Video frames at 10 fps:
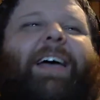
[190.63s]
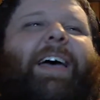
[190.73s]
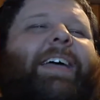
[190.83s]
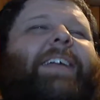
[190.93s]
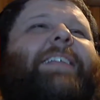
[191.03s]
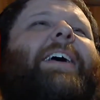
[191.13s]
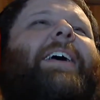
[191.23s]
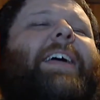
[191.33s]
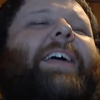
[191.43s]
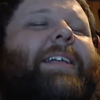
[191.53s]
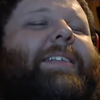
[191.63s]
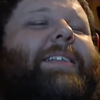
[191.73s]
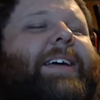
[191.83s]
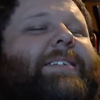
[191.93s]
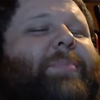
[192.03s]
And he
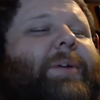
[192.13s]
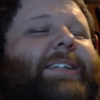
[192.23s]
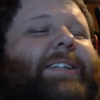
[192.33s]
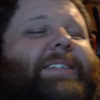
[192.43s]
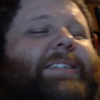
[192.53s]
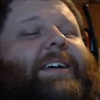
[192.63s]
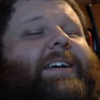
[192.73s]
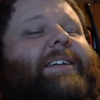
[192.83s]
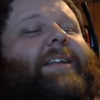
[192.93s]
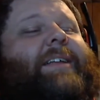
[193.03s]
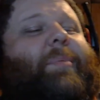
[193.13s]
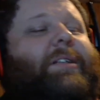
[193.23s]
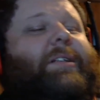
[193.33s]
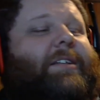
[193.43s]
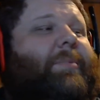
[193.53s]
takes the pregnancy test and he
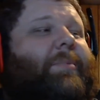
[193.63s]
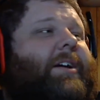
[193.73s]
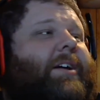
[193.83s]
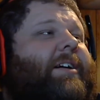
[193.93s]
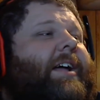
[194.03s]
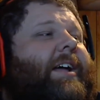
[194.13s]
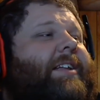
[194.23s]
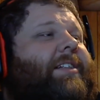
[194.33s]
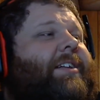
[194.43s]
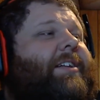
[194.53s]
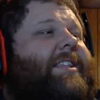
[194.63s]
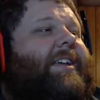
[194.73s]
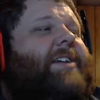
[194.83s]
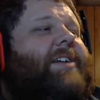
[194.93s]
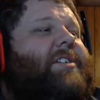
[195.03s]
puts it up there and he looks at the
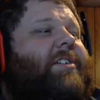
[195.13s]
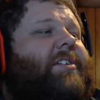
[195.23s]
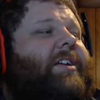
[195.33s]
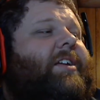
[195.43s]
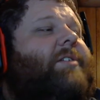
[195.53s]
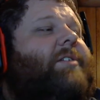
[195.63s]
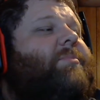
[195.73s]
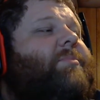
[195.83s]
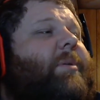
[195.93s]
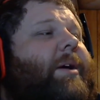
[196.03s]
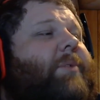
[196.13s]
cashier and he goes, well,